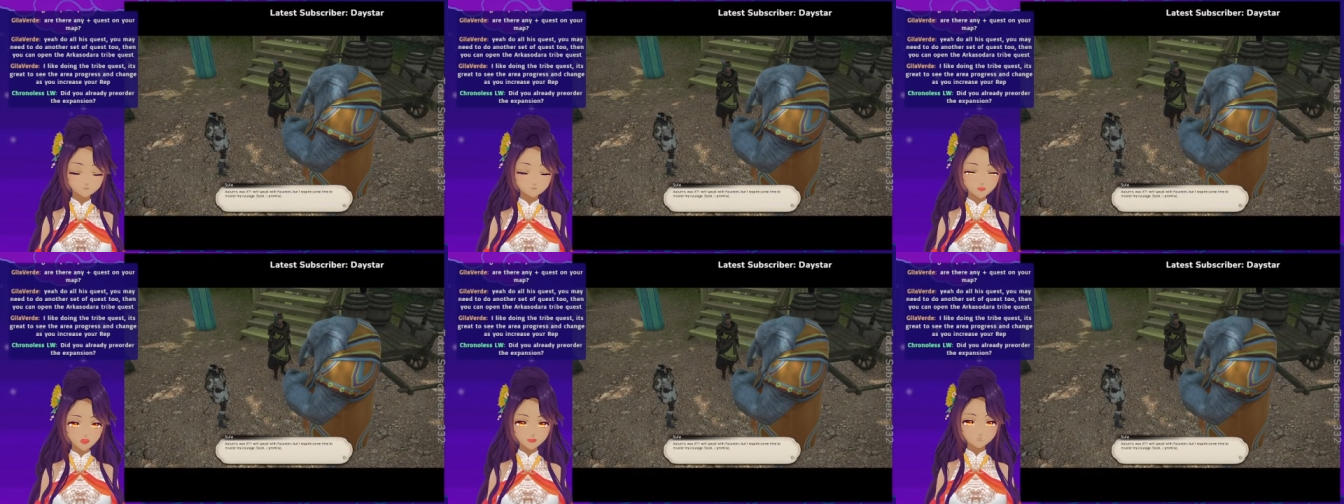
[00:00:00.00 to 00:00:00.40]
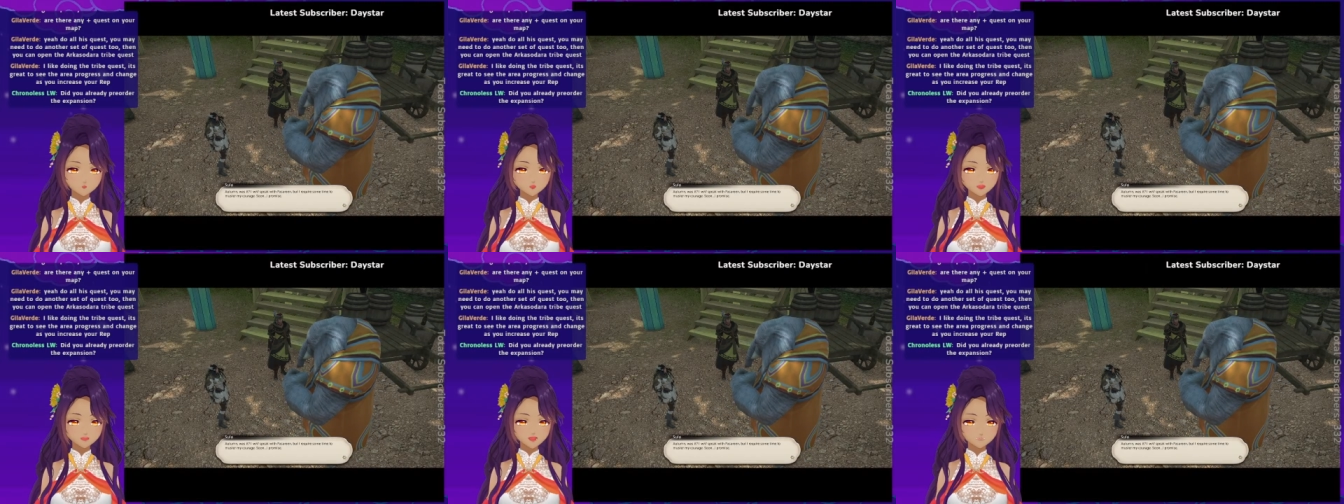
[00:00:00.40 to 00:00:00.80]

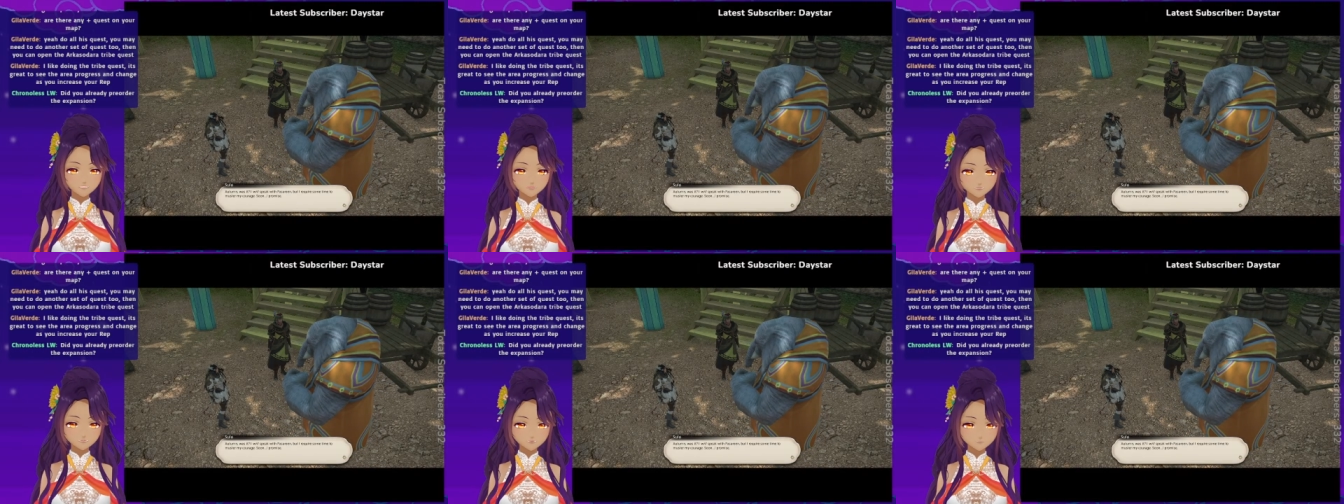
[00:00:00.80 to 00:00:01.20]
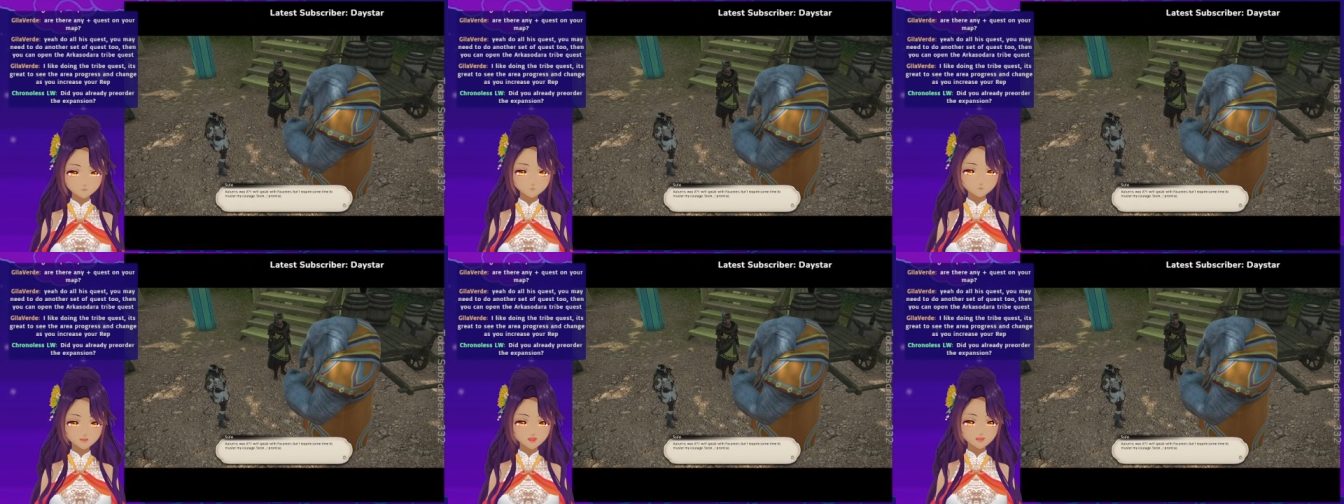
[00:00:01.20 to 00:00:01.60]
Autumn, was it?
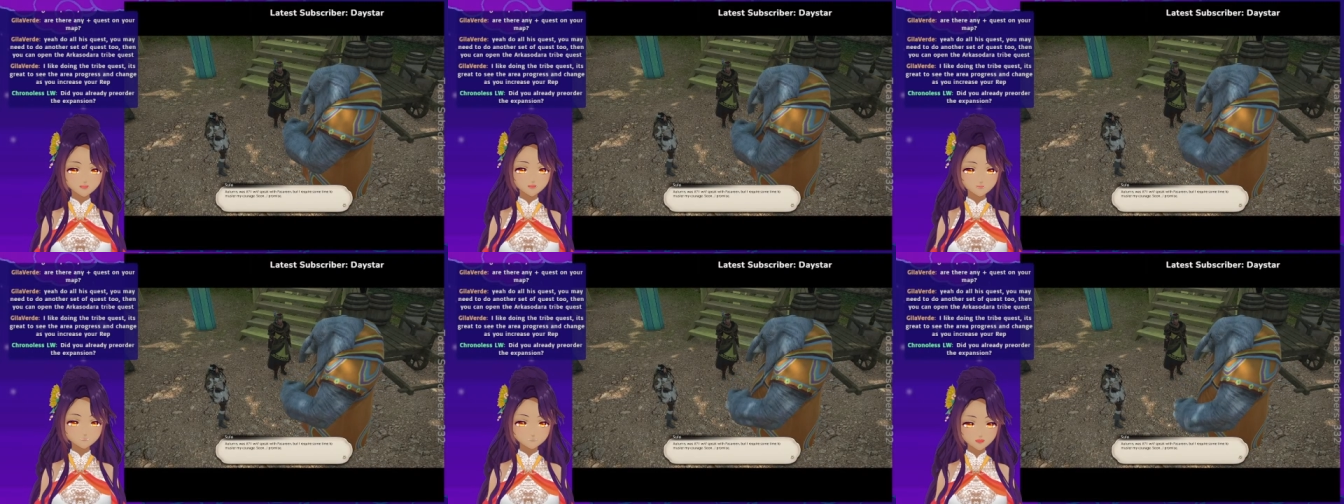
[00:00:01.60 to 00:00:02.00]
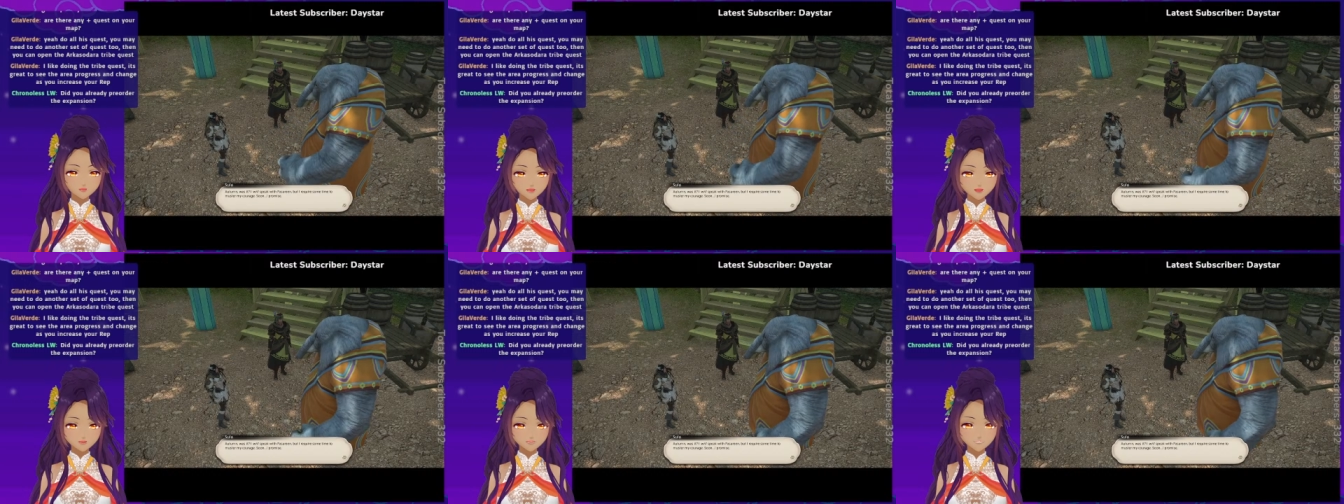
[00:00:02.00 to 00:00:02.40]
I will
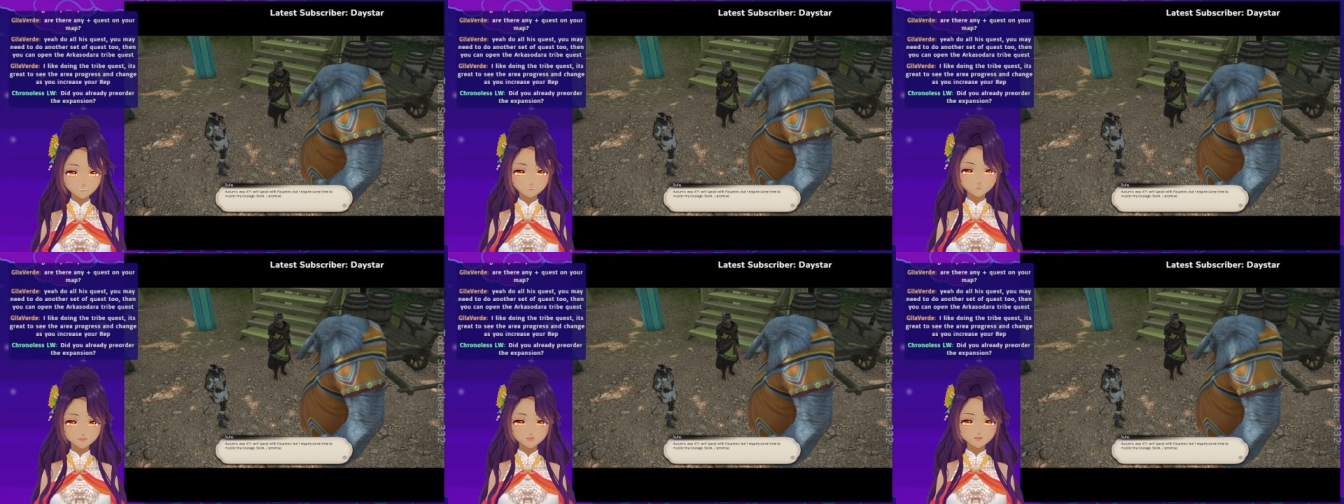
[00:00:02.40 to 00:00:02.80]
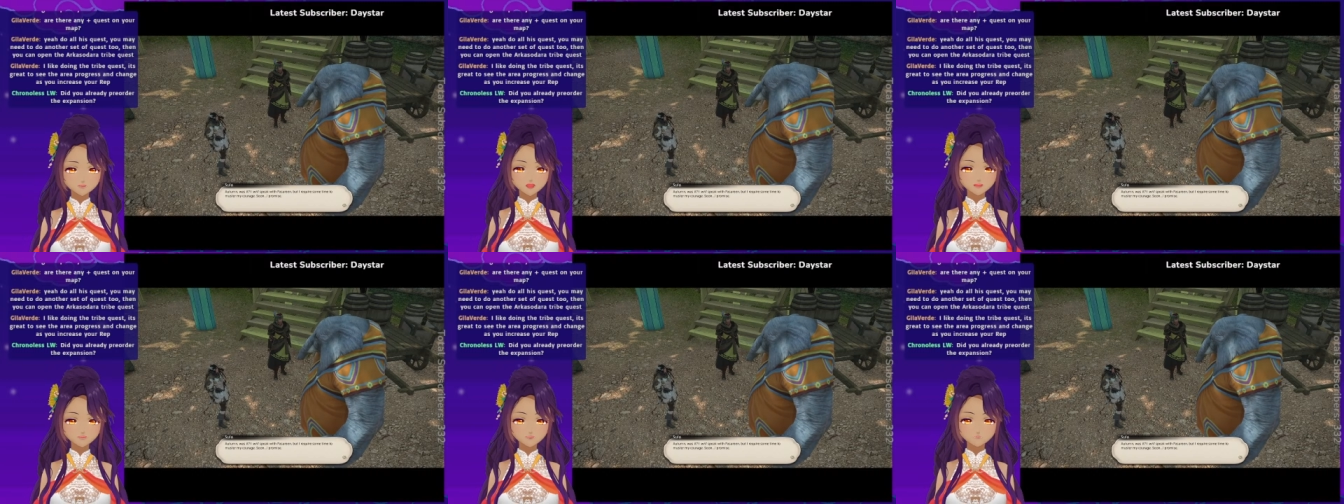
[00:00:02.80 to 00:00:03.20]
speak with Passerine,
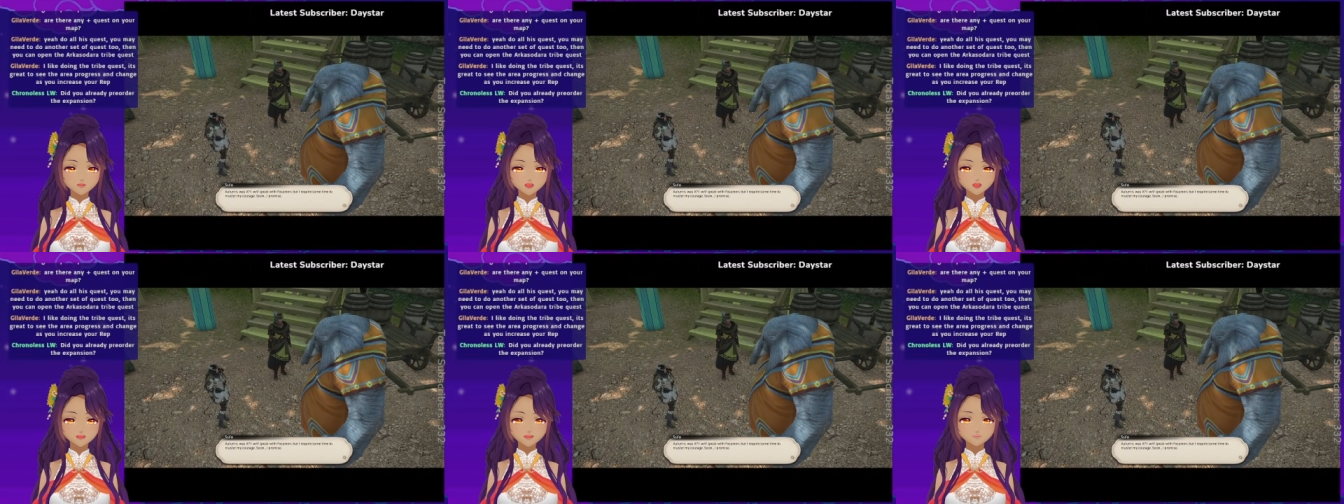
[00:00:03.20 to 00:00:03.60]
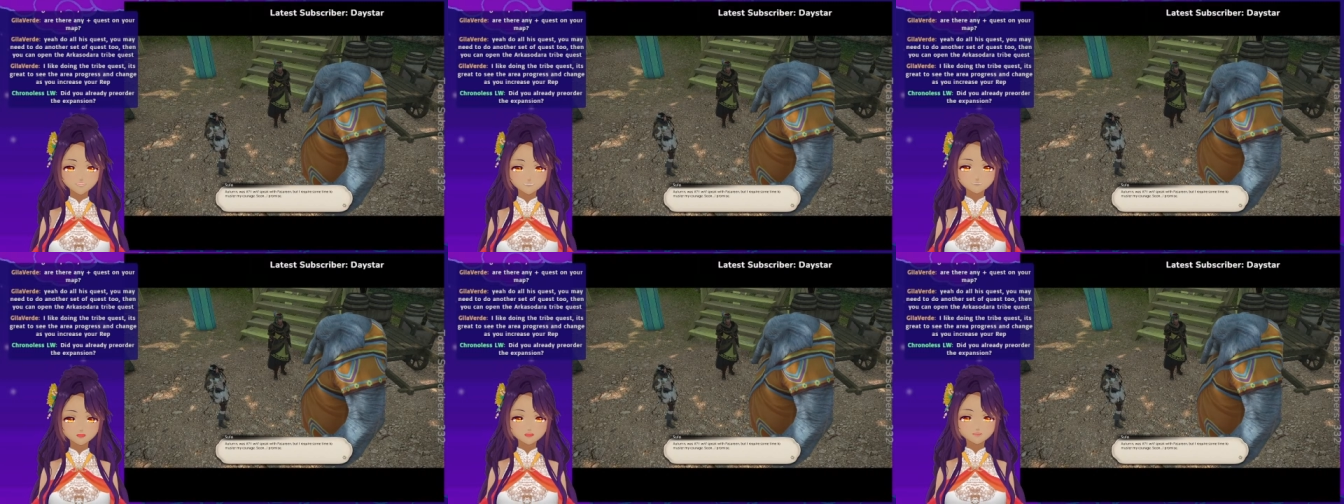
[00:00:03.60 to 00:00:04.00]
but I require
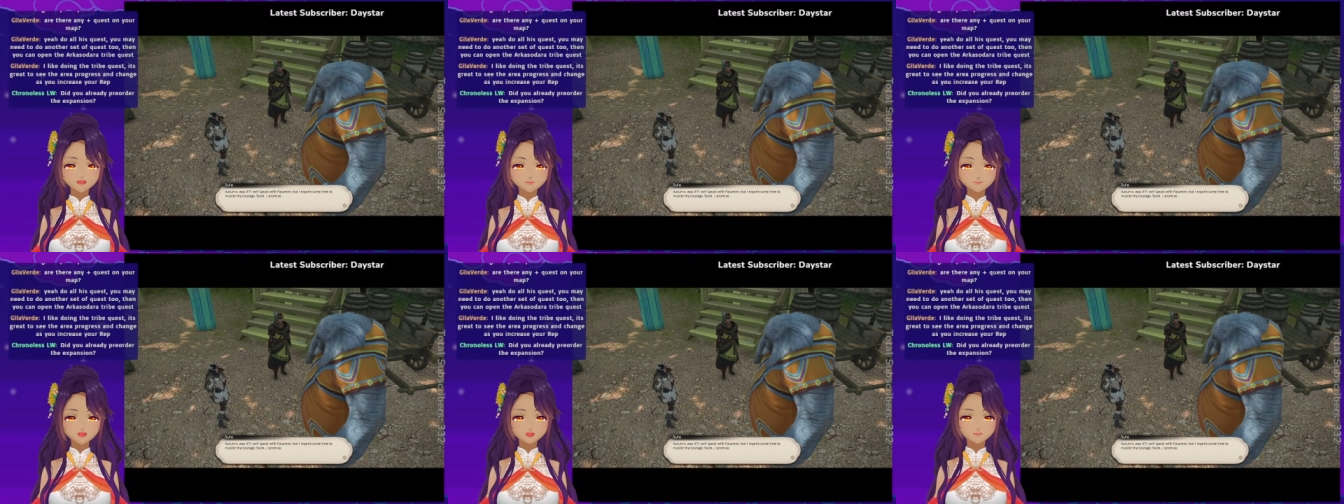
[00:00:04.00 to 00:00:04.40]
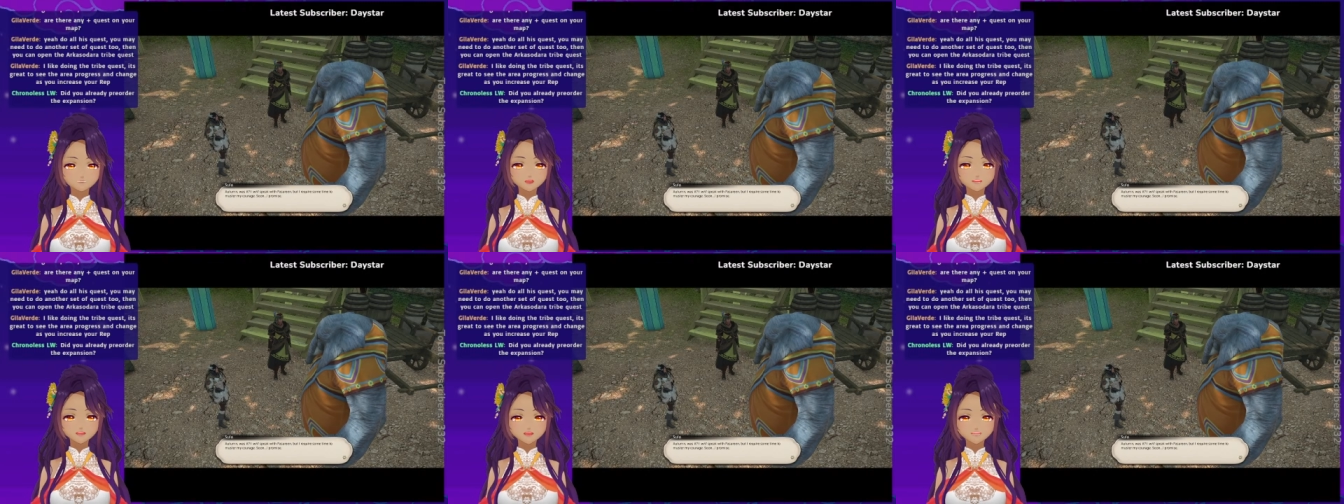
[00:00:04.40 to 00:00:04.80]
some time to muster
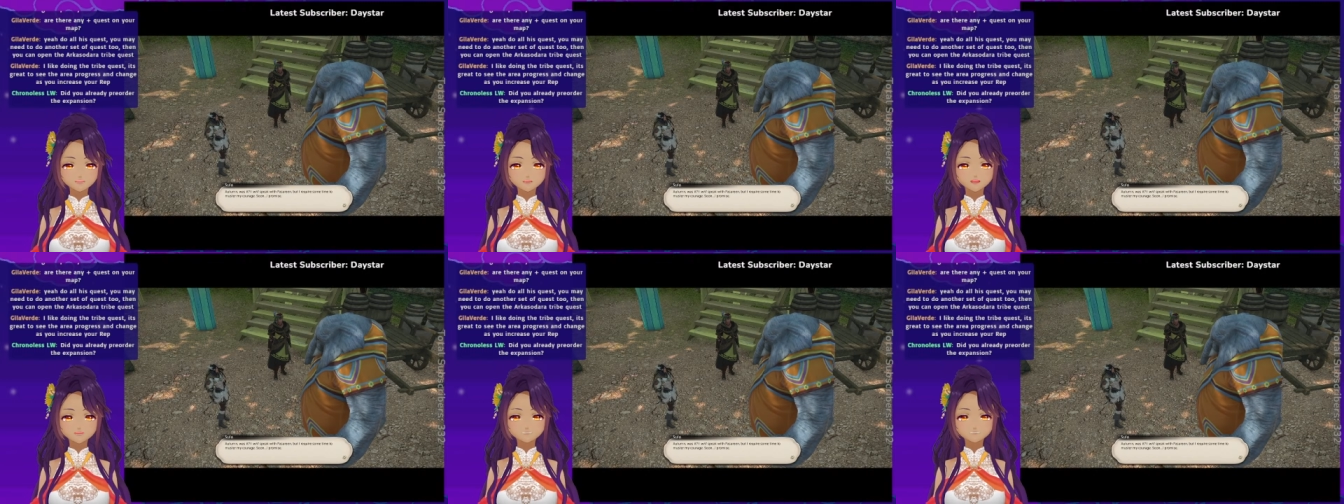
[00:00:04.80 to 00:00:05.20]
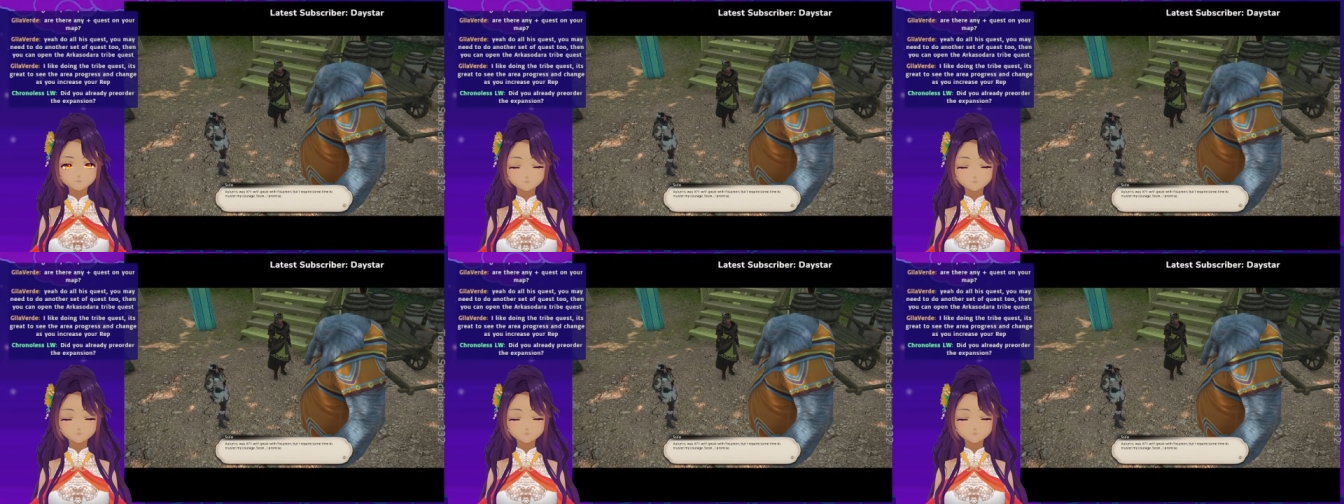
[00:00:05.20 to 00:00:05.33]
my courage.